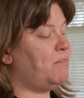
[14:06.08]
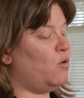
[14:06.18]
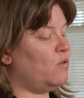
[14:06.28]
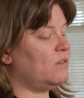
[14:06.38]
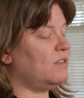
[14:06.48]

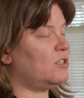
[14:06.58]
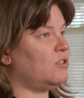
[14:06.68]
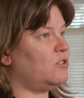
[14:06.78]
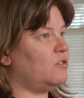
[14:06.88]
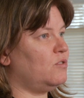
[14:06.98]

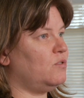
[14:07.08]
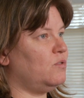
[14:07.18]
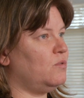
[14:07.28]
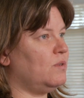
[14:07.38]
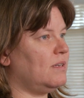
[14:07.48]
important
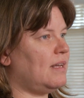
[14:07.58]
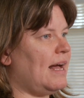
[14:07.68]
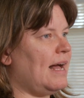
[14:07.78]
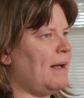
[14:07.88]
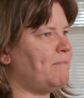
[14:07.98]
to
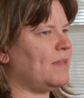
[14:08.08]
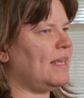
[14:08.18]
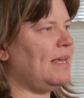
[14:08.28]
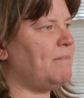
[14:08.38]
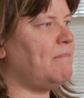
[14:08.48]

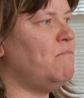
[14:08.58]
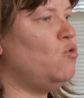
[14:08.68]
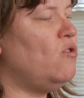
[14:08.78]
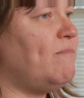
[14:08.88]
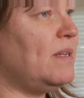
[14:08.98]
keep
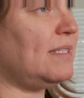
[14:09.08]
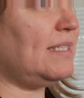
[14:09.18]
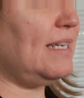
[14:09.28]
movements